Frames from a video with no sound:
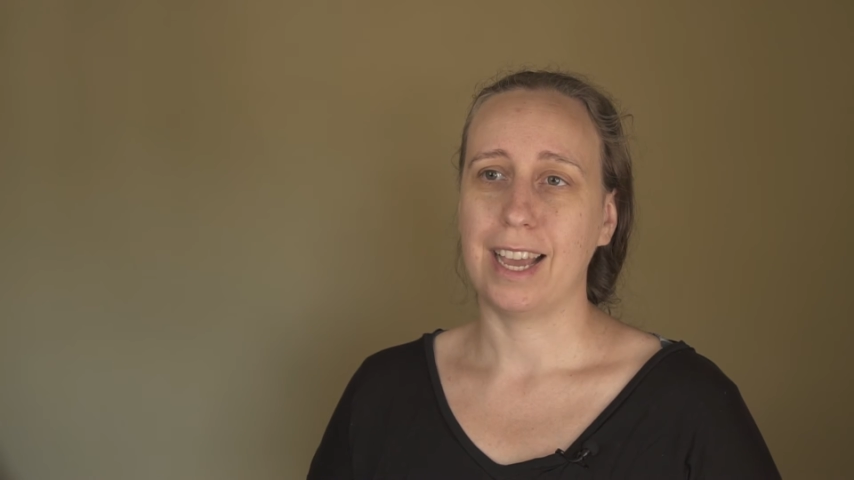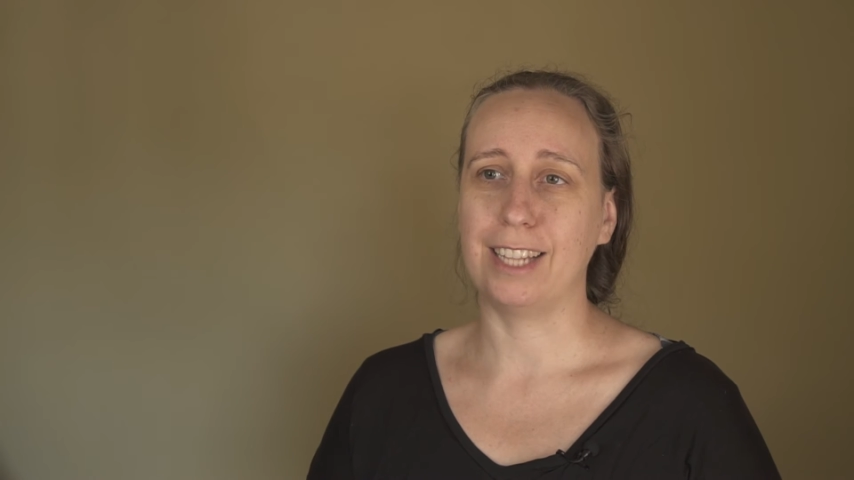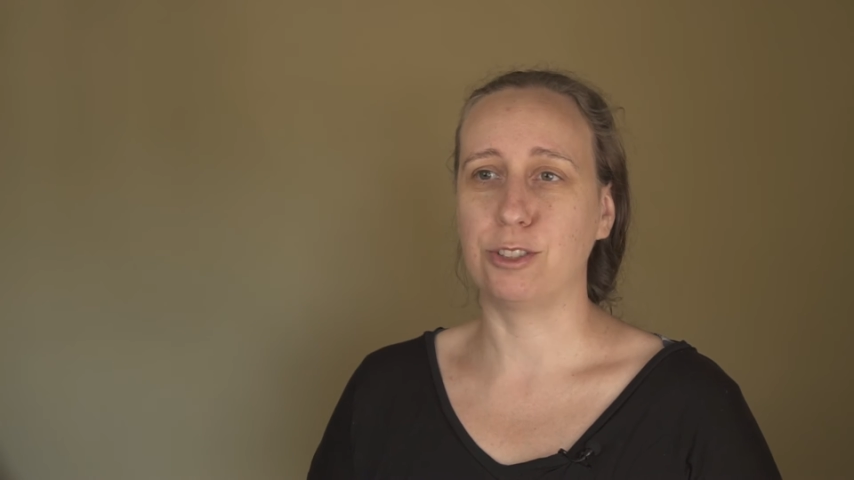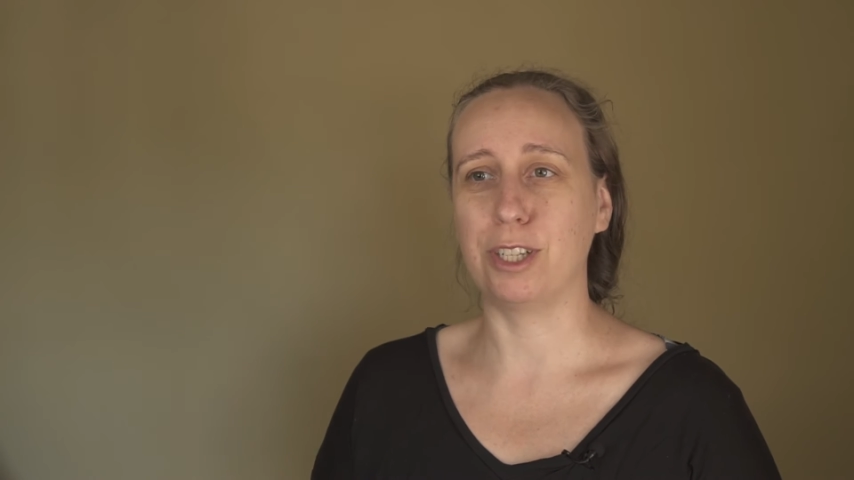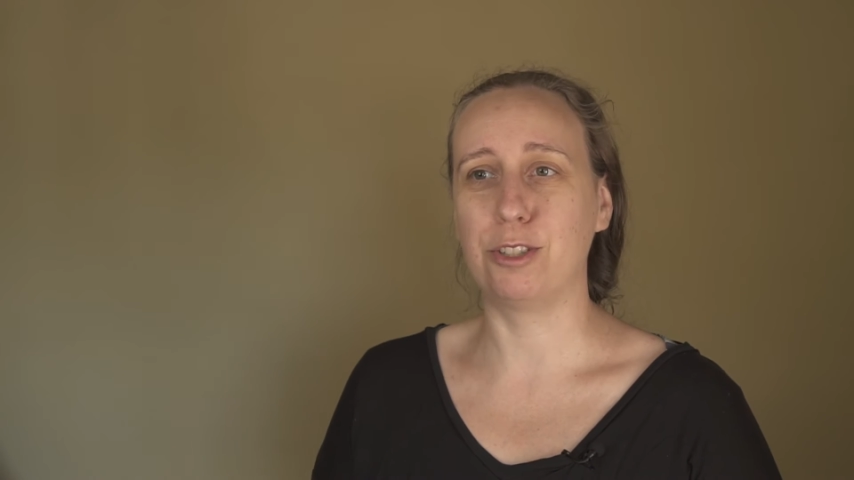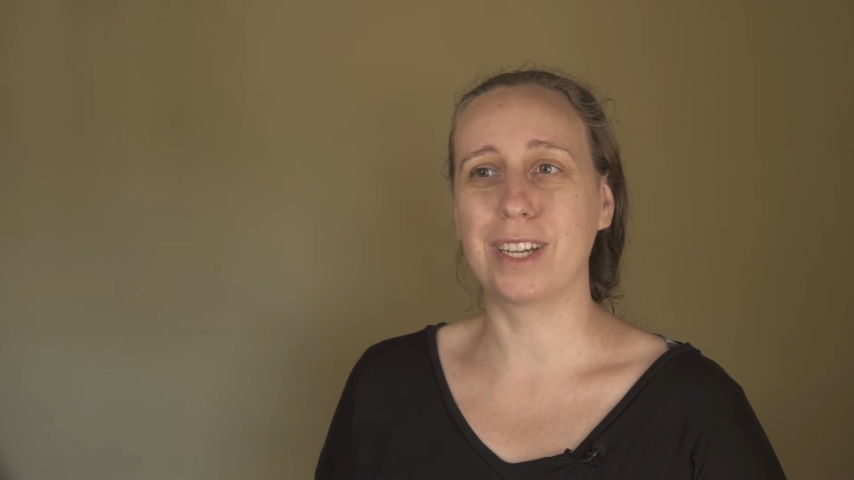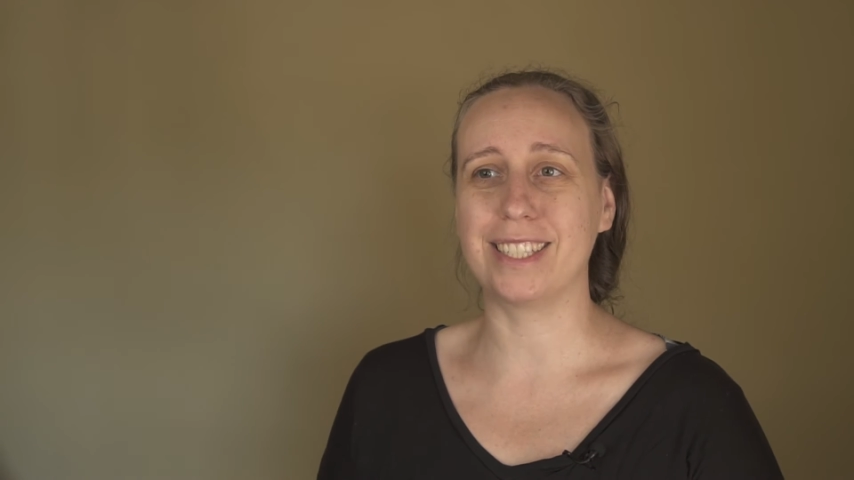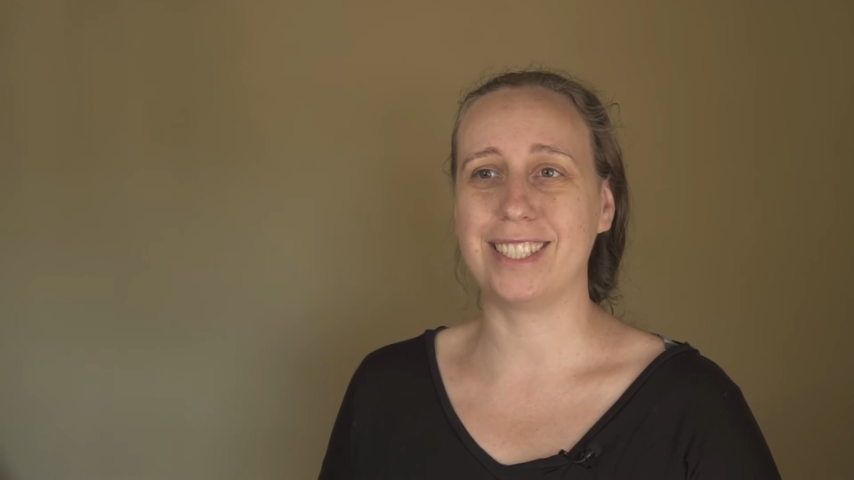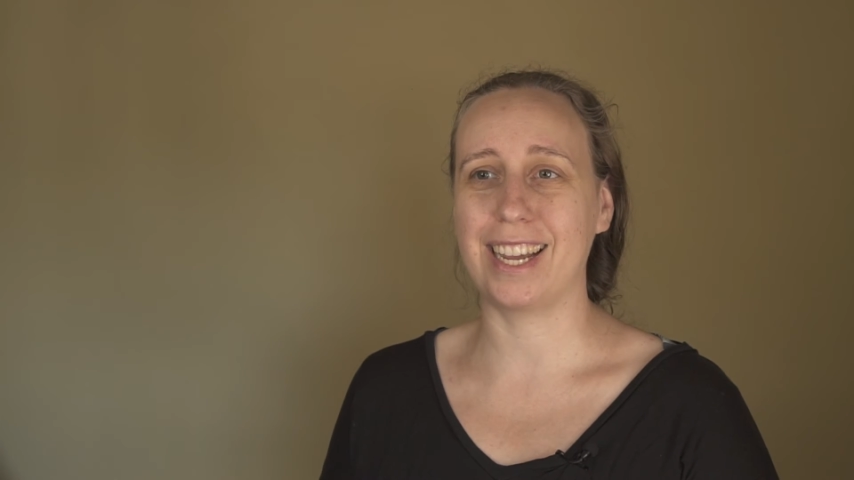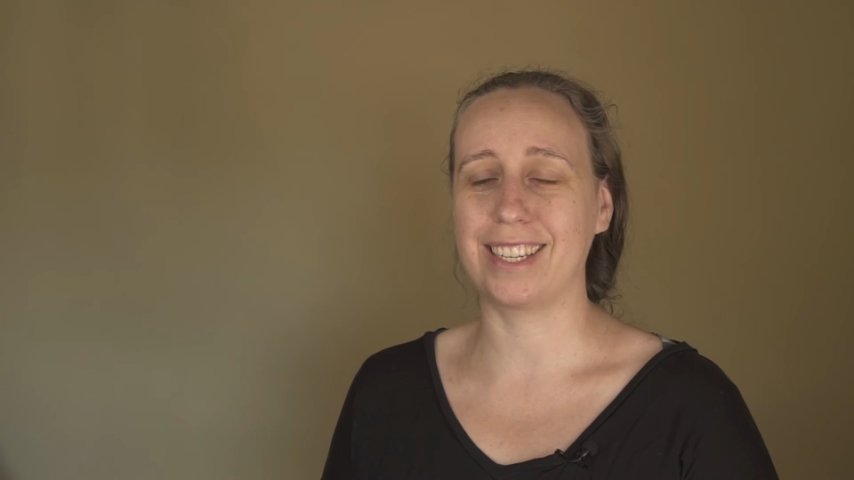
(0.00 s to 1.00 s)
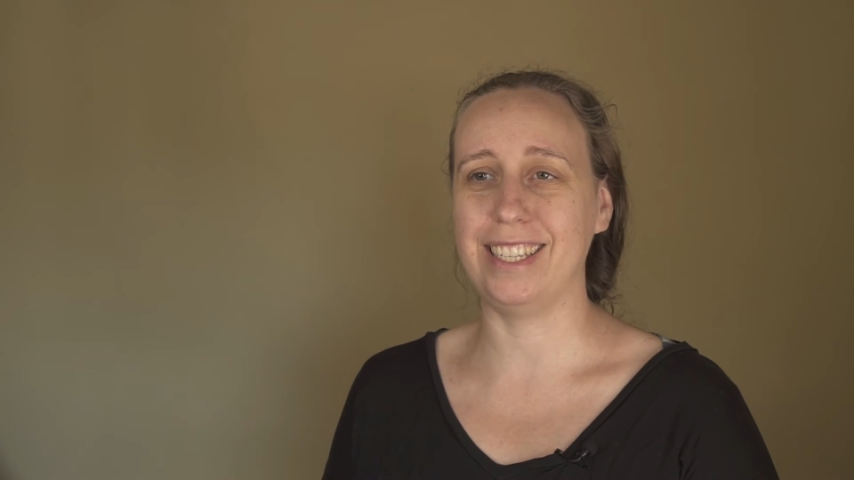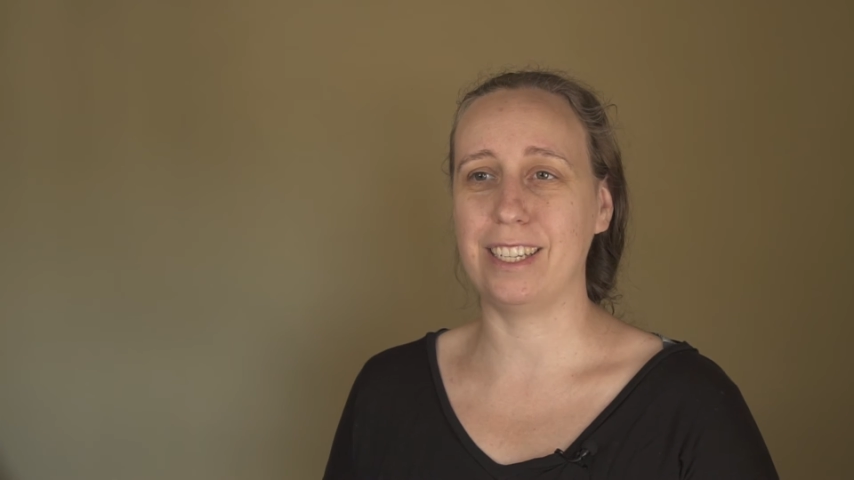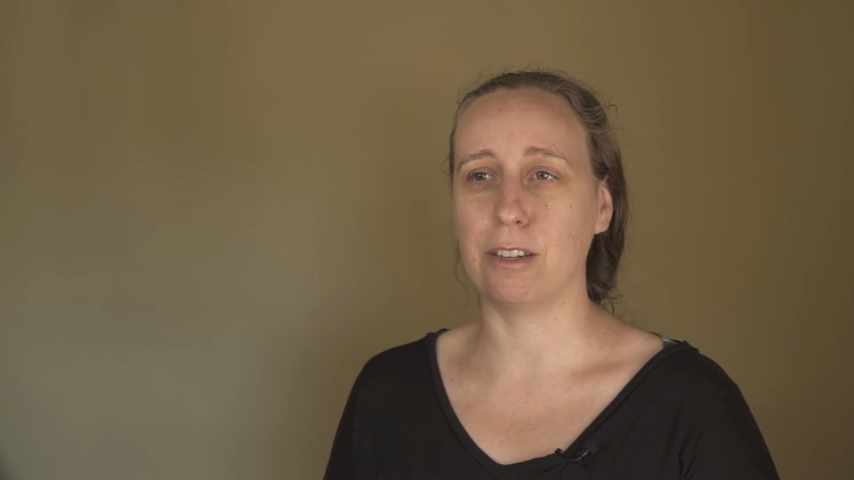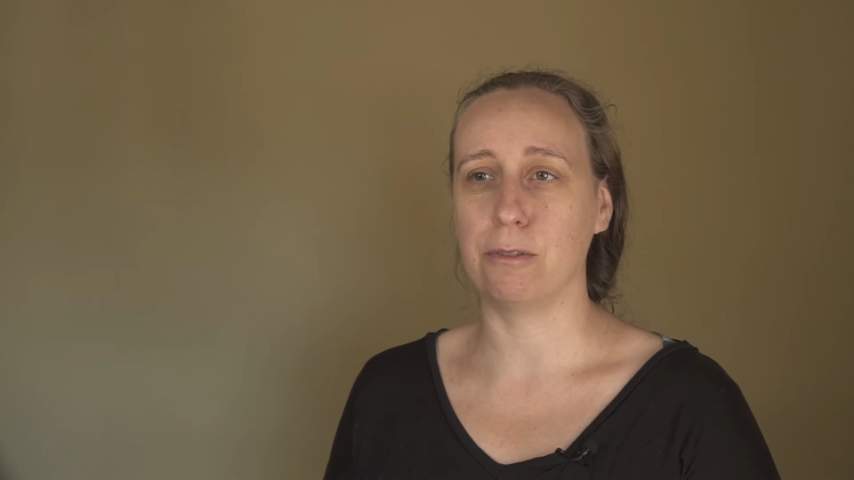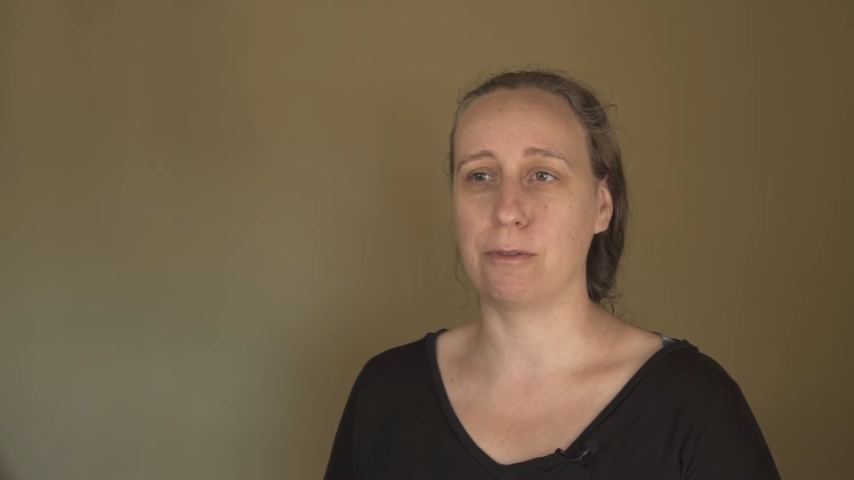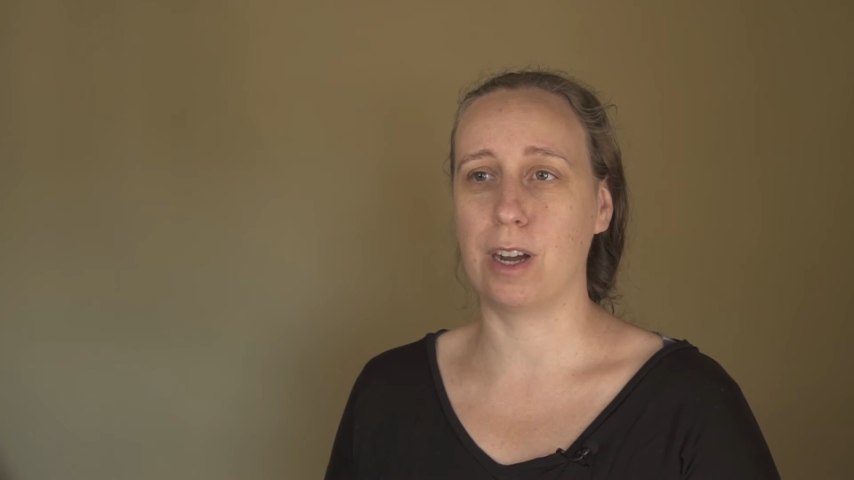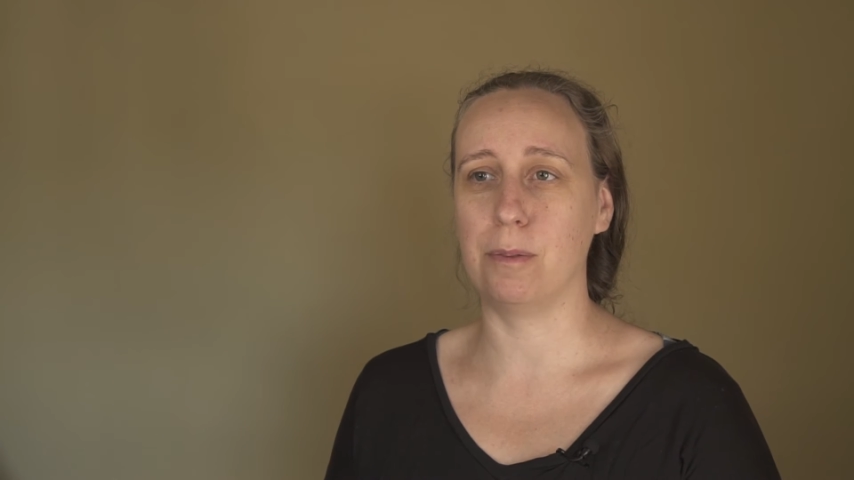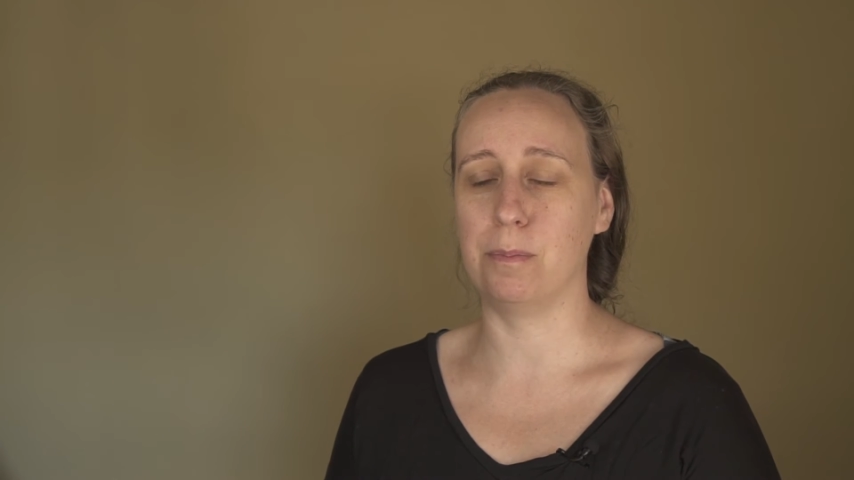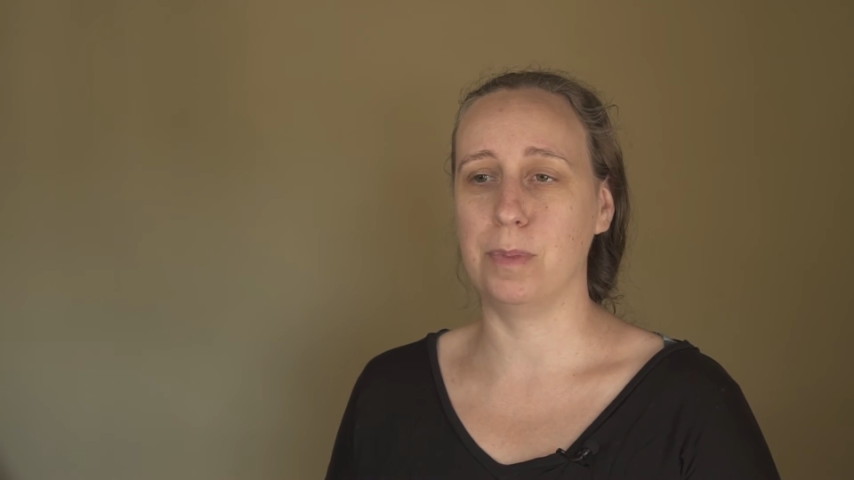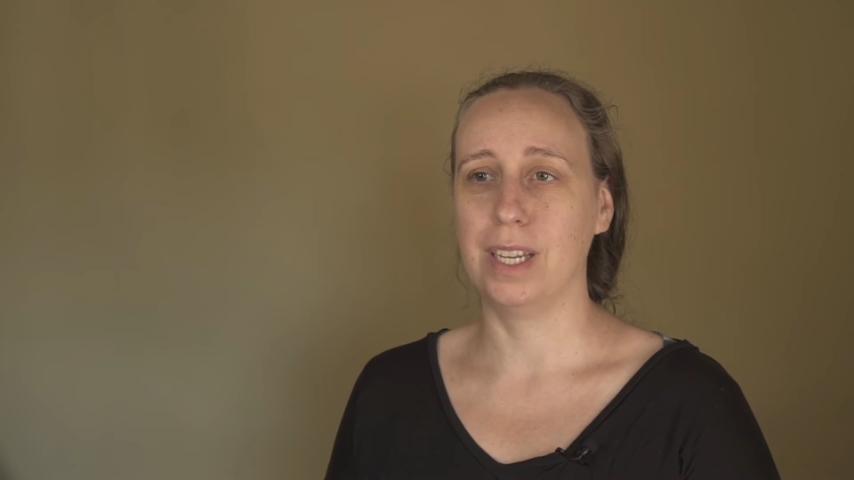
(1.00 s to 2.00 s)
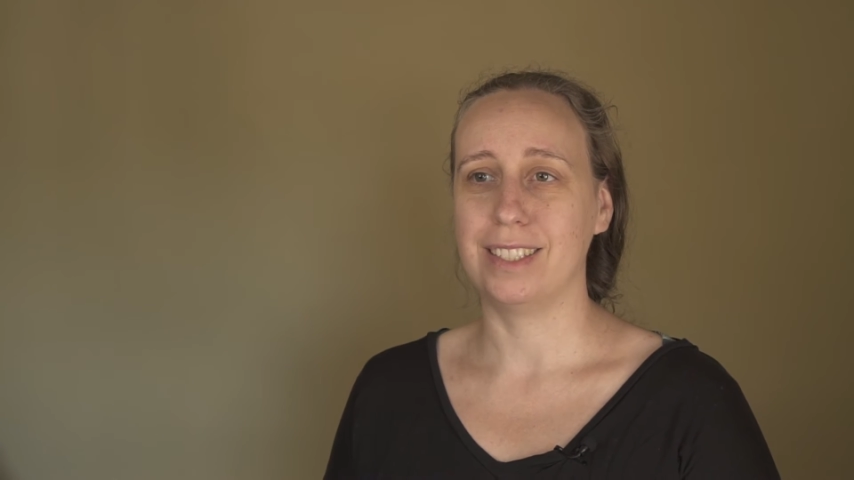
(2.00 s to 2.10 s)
And so I took a technique from